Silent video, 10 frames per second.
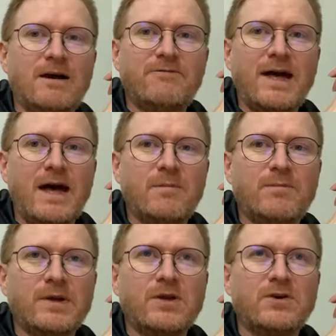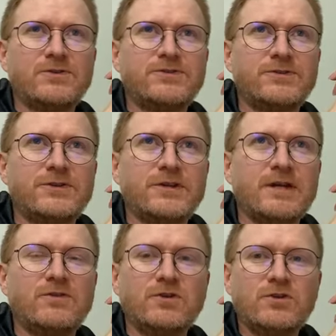love that because
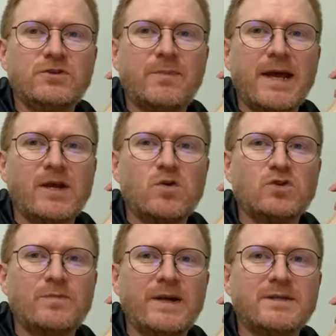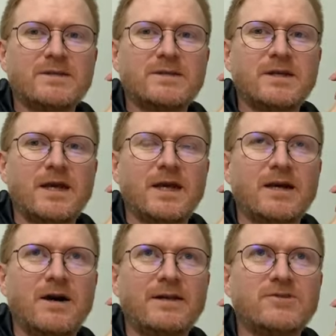if you're used to playing core space,
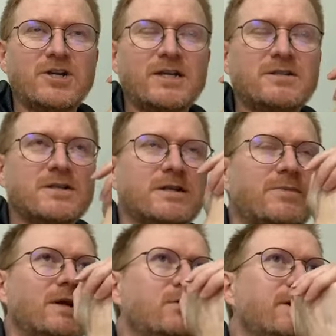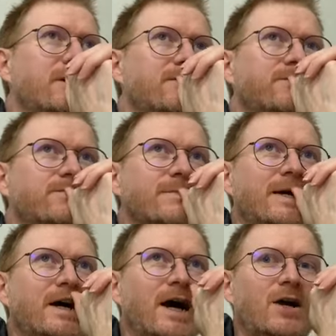it kind of shakes things up a little bit.
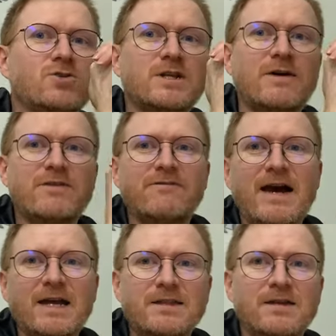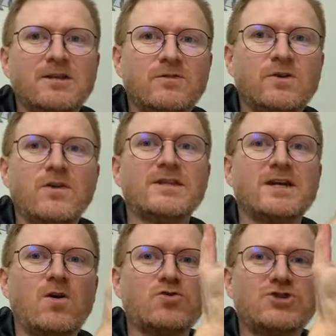I also love the fact that you've got
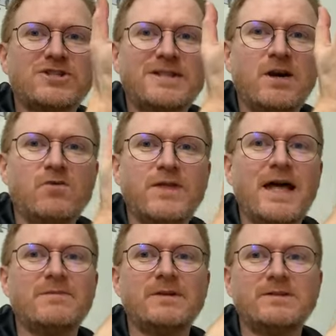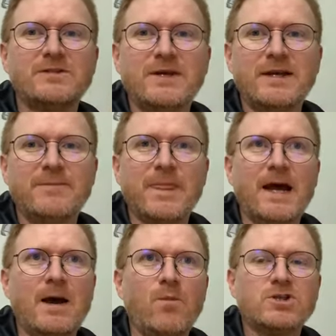this whole stealth element to it,
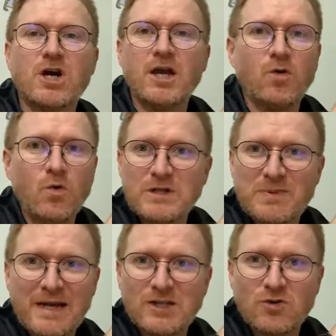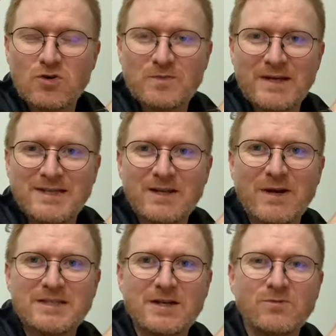which I always played in core space
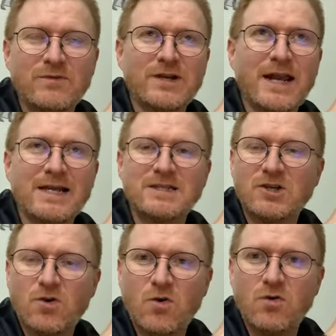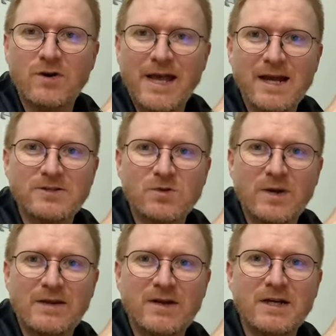anyway. So with Galactic Core or
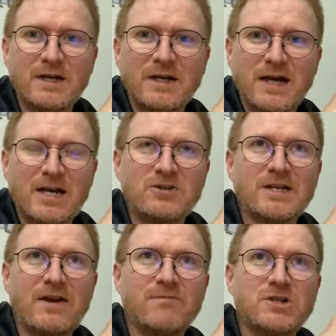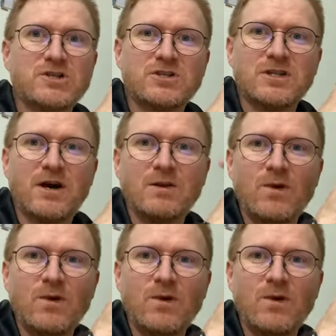Gangers or whatever, I used to have missions